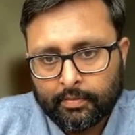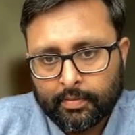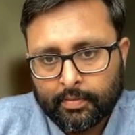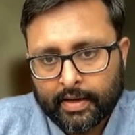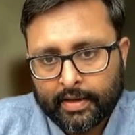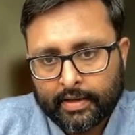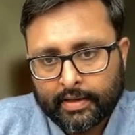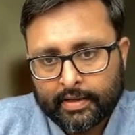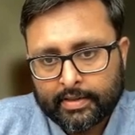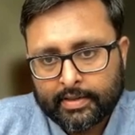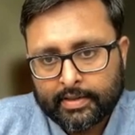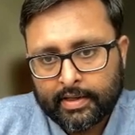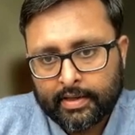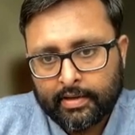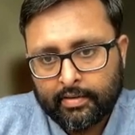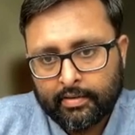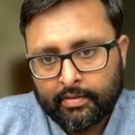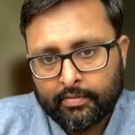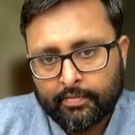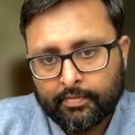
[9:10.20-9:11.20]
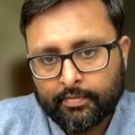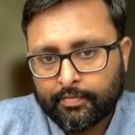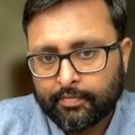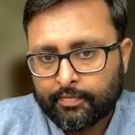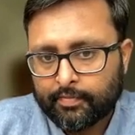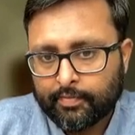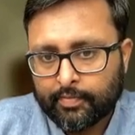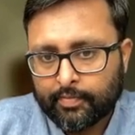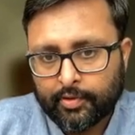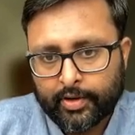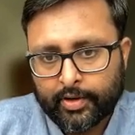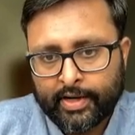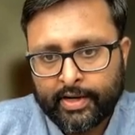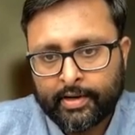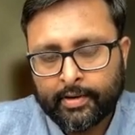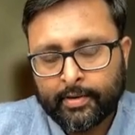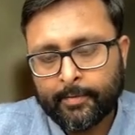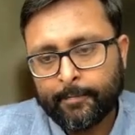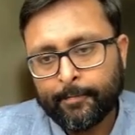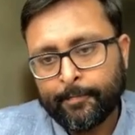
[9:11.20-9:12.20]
minus n, right?